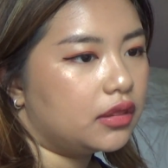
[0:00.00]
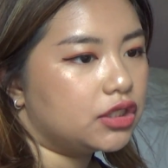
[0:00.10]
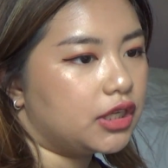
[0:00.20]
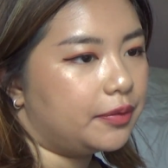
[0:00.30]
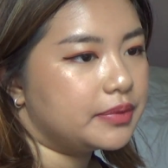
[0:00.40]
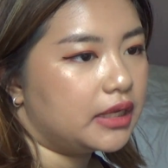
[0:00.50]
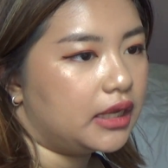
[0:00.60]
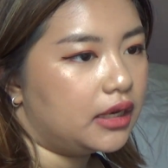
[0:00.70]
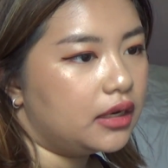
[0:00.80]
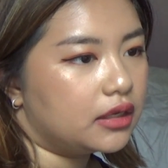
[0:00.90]
the shapes
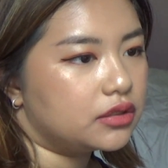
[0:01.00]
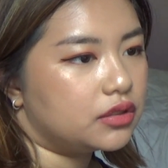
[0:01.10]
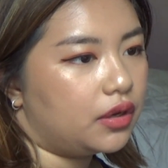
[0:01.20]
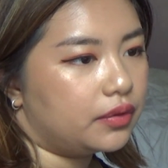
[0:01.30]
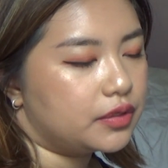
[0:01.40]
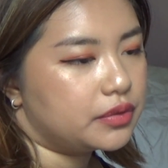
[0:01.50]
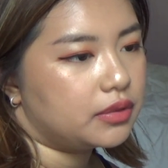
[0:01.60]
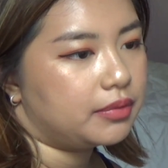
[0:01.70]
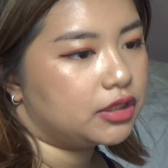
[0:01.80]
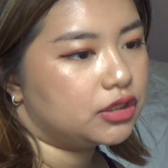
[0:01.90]
in. And so this was
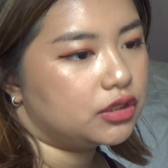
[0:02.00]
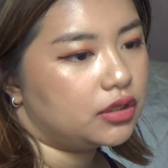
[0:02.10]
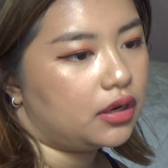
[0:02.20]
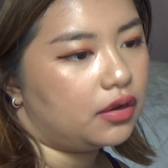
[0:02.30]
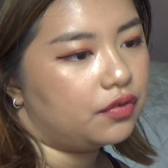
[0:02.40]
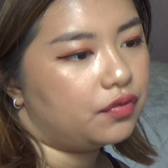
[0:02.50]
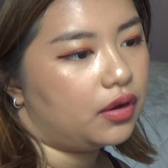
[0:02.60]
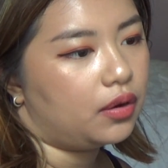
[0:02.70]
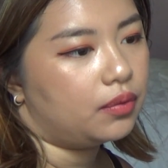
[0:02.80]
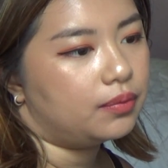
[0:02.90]
a mixture of
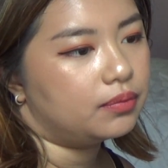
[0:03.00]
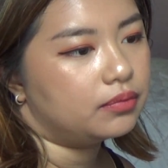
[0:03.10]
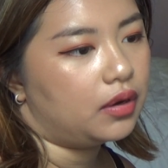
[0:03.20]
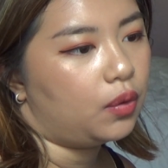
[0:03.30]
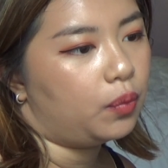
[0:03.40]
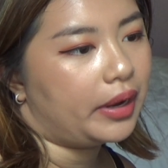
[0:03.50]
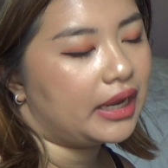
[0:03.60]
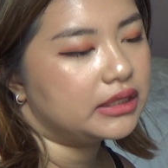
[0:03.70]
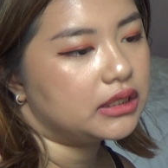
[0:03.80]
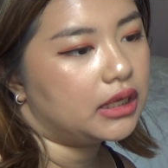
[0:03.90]
a
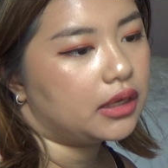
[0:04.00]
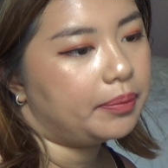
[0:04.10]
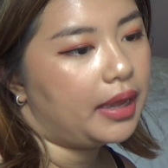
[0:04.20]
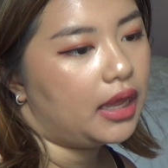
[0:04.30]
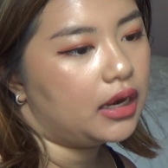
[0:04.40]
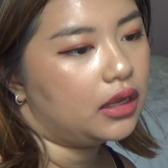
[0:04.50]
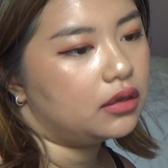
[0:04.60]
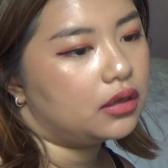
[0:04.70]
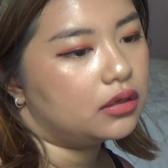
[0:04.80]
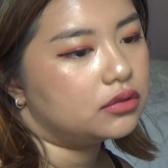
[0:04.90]
white ink pen and
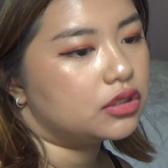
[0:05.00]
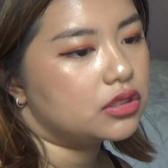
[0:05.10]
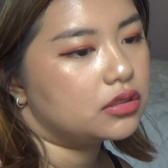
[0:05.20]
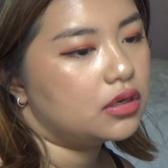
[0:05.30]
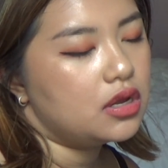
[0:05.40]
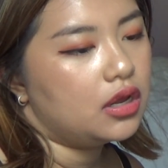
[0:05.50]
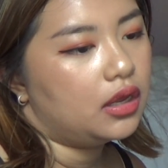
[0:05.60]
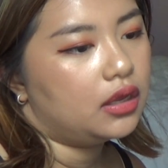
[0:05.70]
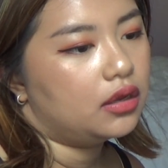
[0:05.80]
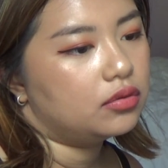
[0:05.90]
then just
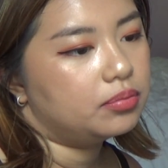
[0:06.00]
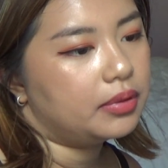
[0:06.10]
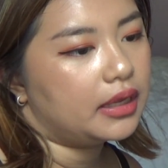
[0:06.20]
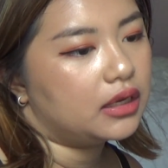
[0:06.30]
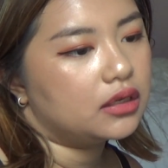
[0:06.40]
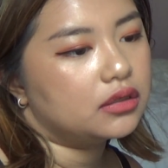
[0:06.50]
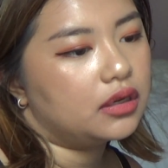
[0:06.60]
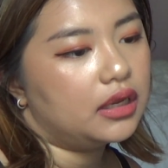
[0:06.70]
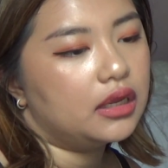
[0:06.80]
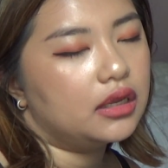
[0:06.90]
plain
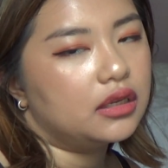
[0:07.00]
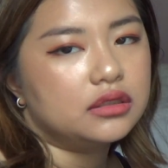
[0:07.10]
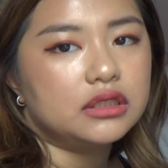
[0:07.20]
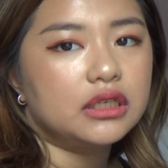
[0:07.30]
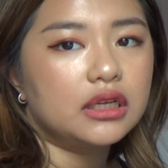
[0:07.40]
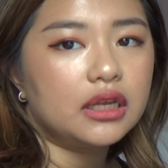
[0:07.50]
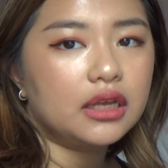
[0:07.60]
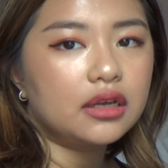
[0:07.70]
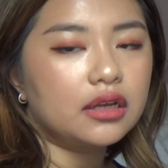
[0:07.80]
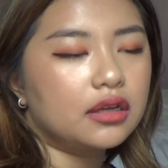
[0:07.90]
India
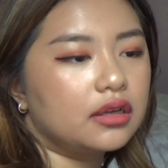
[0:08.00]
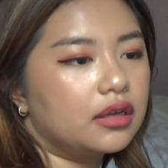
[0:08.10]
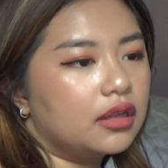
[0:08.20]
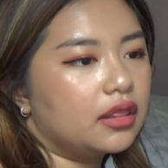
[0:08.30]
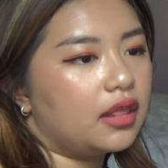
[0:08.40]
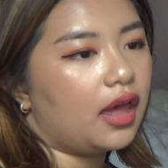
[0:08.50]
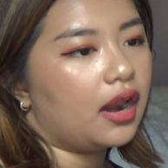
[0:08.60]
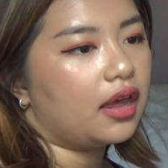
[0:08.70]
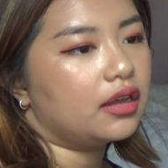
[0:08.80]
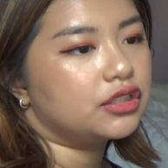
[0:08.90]
ink that
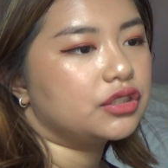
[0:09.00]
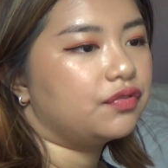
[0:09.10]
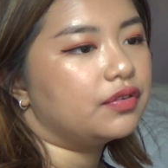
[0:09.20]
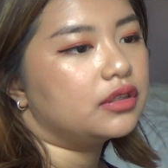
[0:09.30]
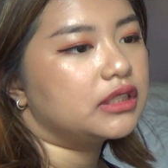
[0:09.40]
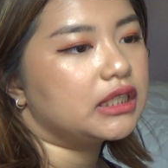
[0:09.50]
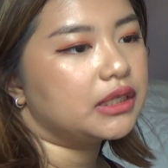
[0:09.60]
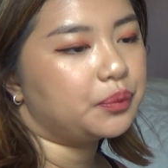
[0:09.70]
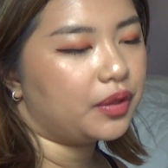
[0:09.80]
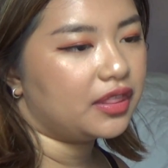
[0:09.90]
I just filled in
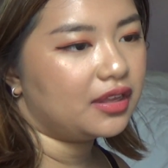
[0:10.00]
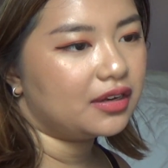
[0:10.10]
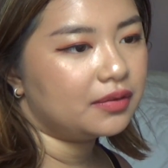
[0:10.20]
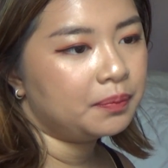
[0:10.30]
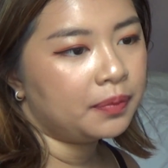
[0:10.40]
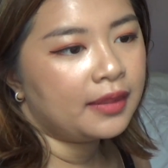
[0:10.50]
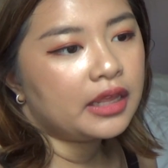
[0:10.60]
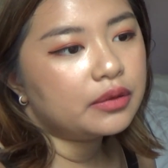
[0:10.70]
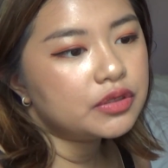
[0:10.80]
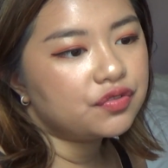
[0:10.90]
with it.
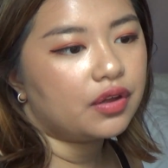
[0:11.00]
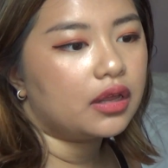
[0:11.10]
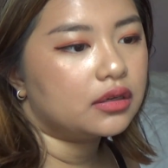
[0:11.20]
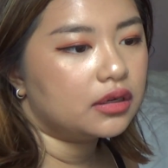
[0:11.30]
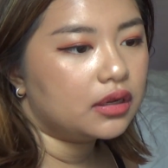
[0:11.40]
It was fun.